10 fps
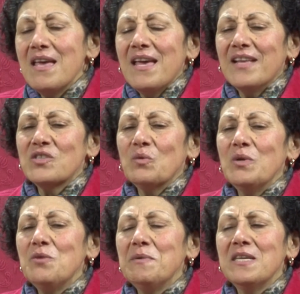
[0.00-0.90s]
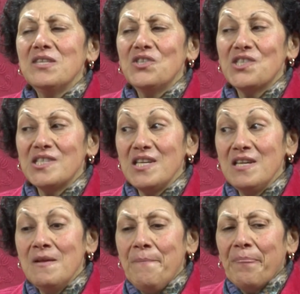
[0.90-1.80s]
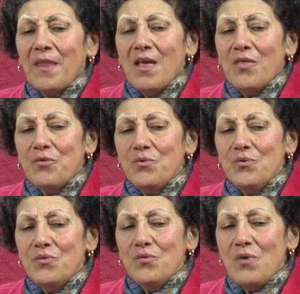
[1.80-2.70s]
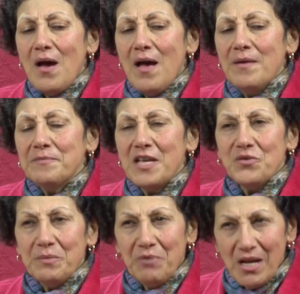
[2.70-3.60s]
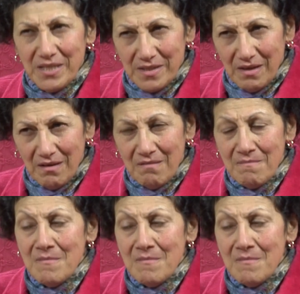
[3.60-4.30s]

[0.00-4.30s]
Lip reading: And so when you begin to see through sensory processing,